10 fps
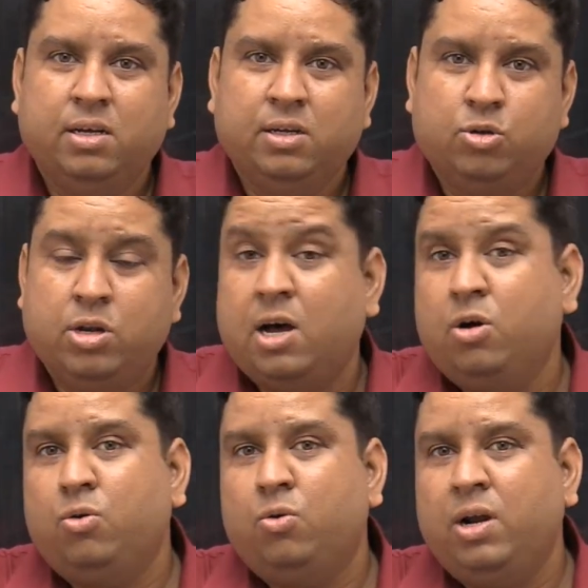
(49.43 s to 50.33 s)
So
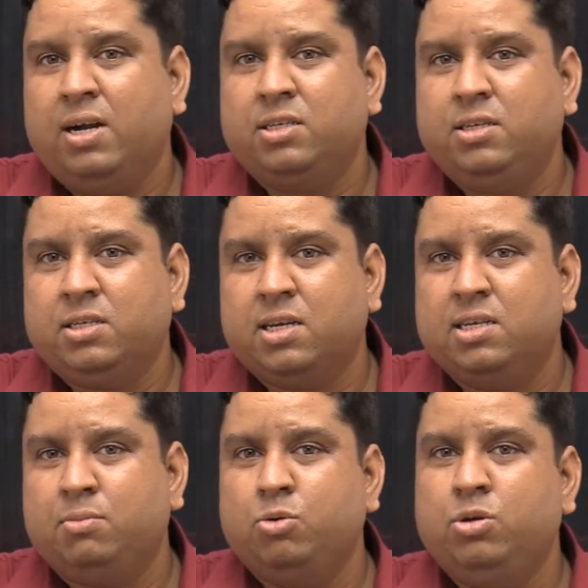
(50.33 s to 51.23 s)
now let us discuss
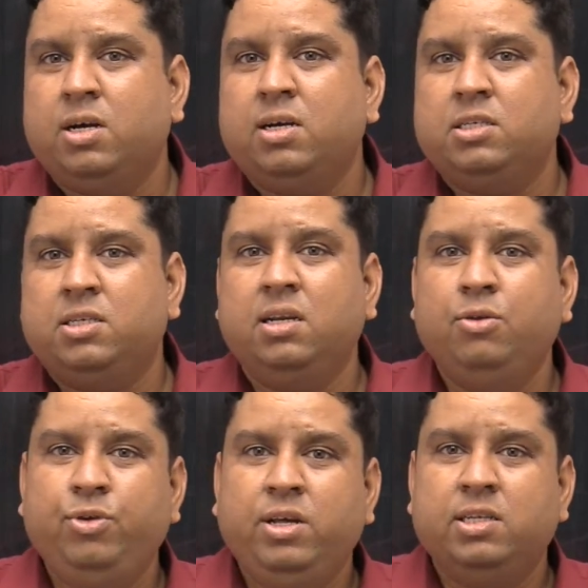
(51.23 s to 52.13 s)
about the
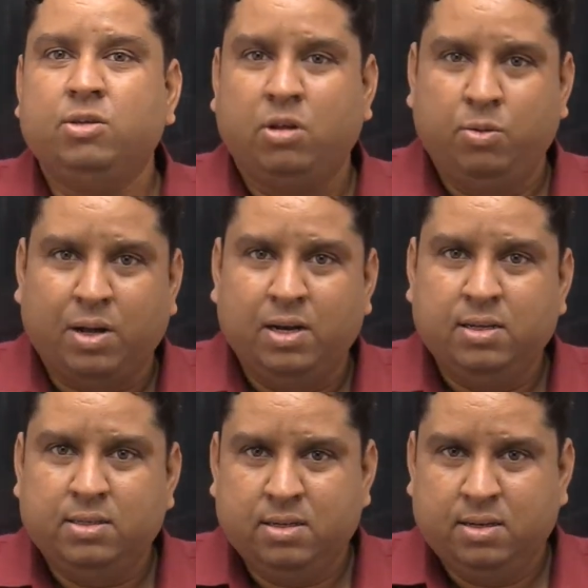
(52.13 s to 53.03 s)
significance of the
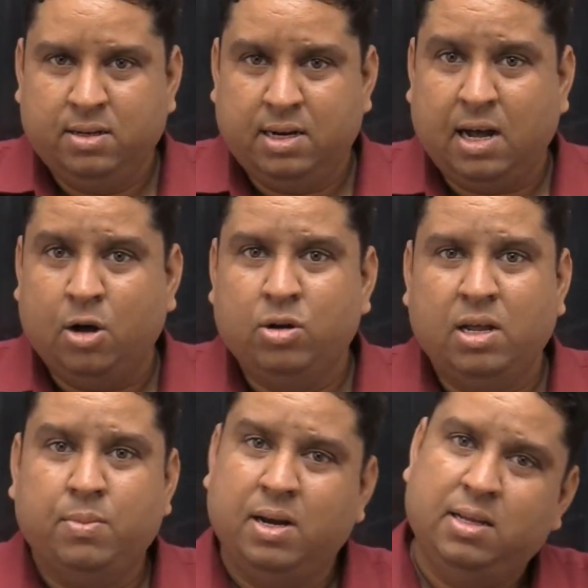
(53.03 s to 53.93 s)
Himalayas and how the
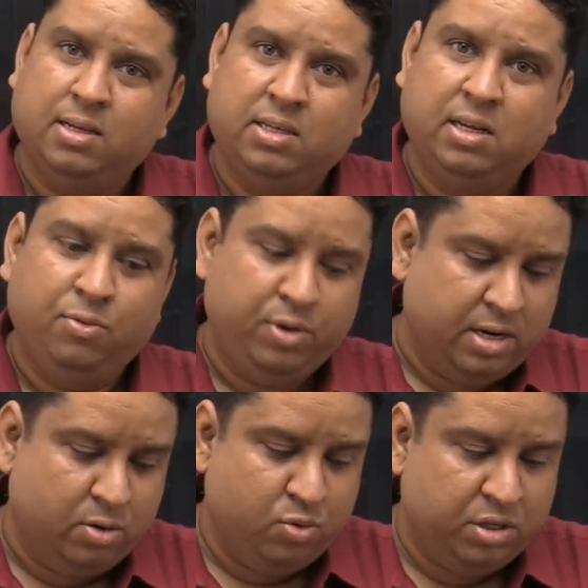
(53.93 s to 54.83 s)
Himalayas are
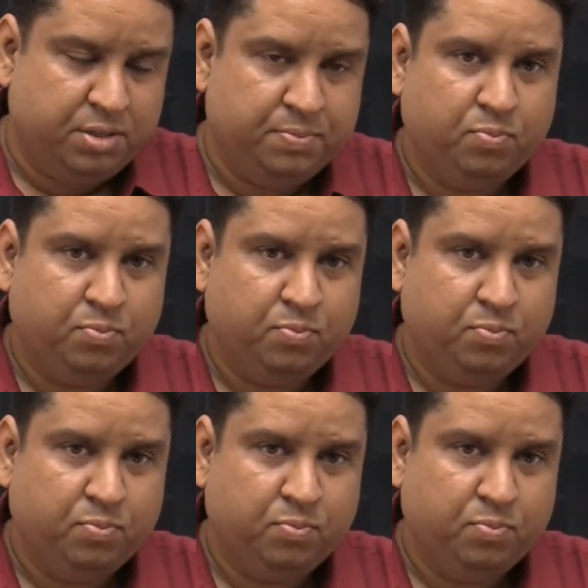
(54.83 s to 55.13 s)
significant to us.